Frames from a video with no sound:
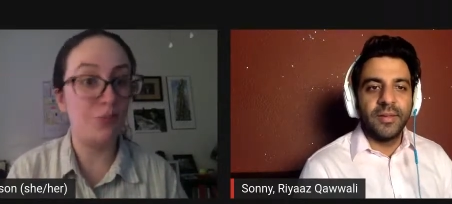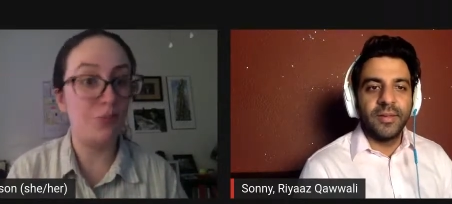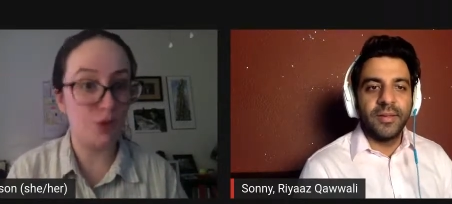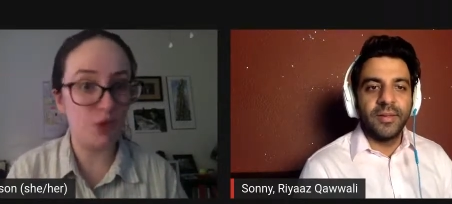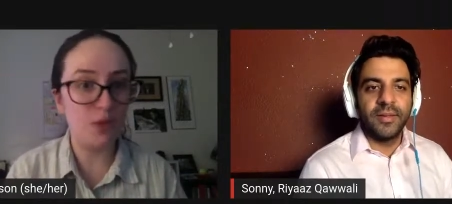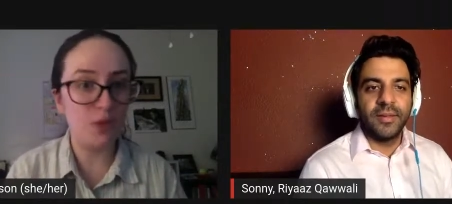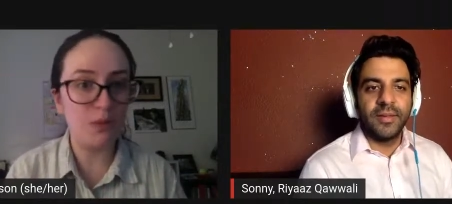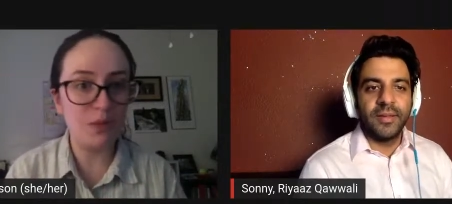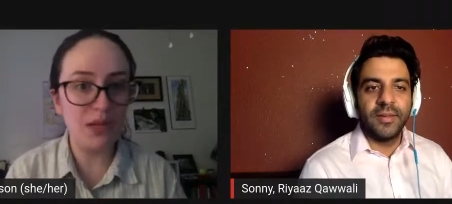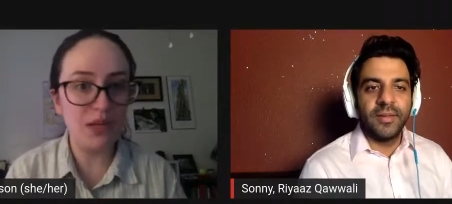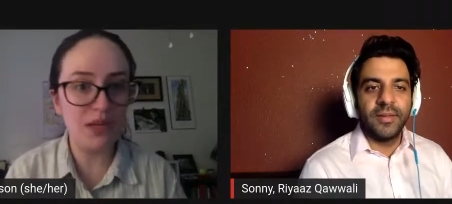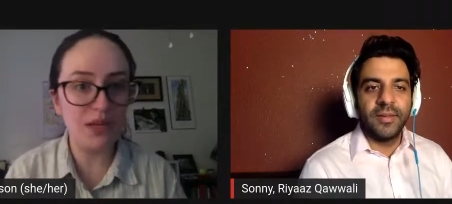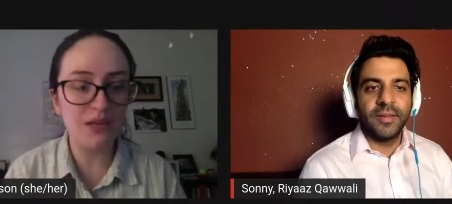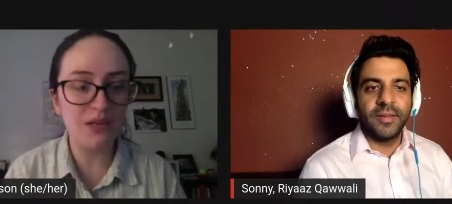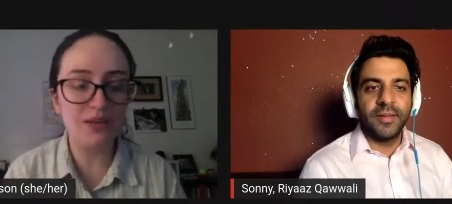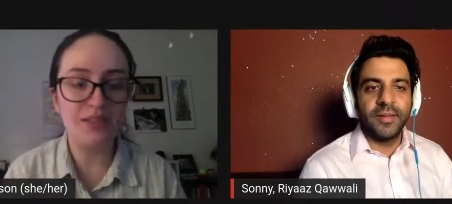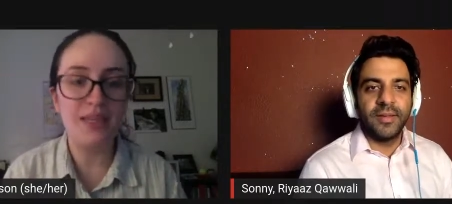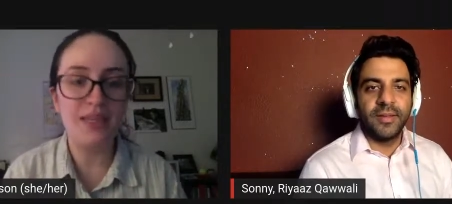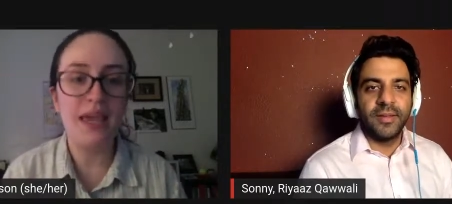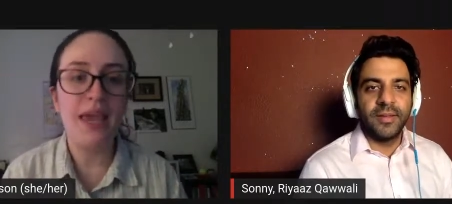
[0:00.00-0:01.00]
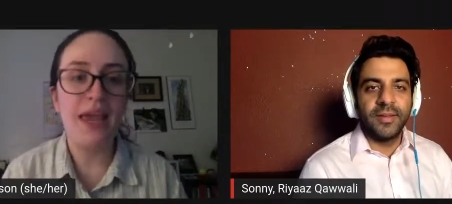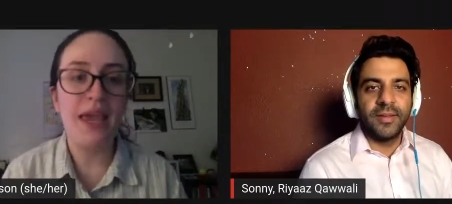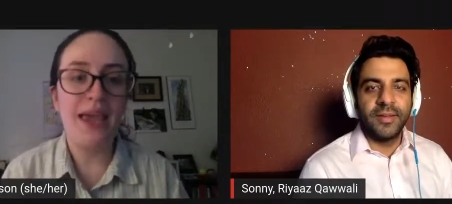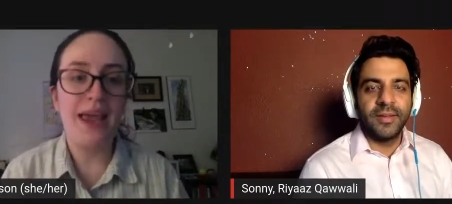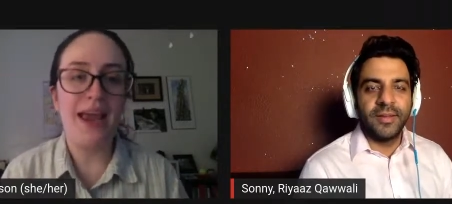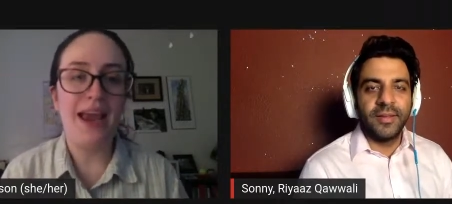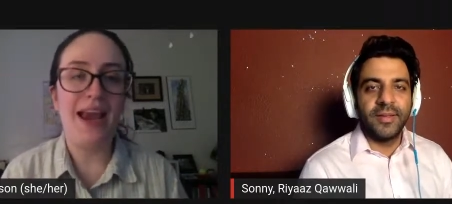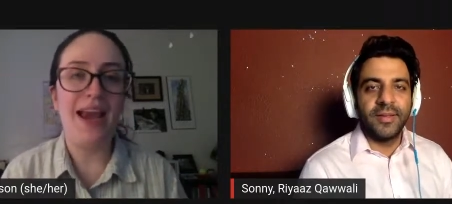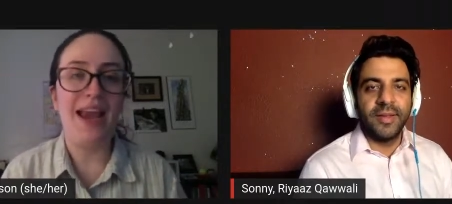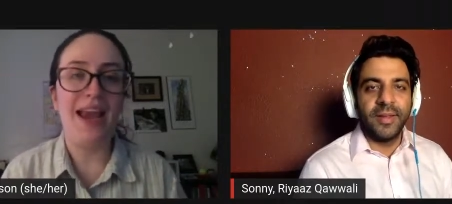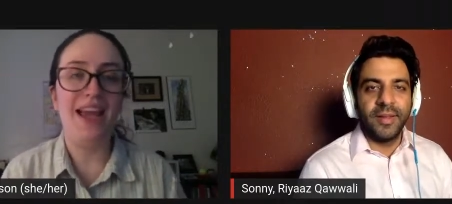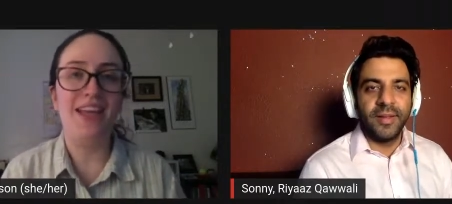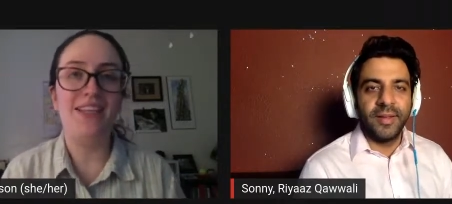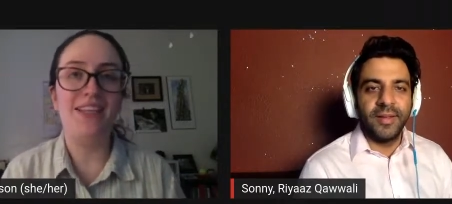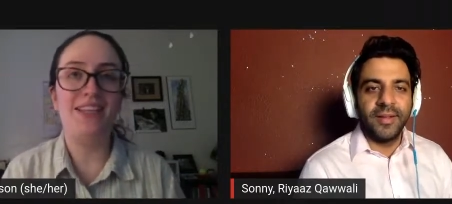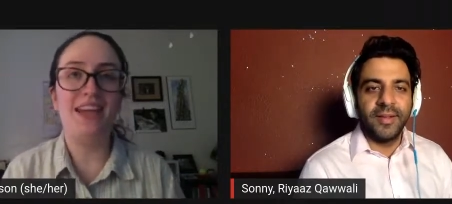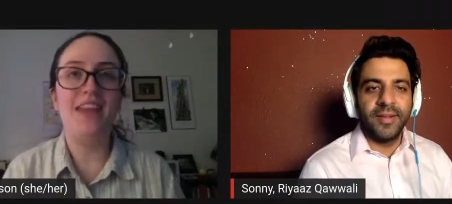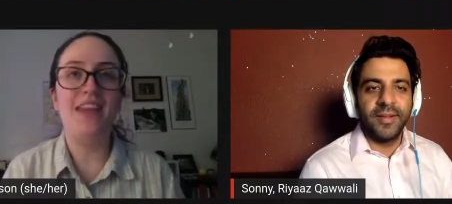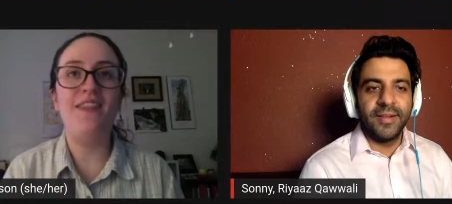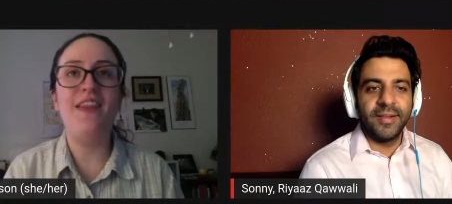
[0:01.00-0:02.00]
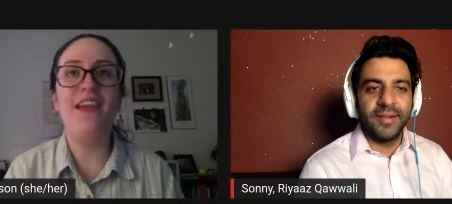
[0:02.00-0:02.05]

Speaker 1: commission piece, and yeah.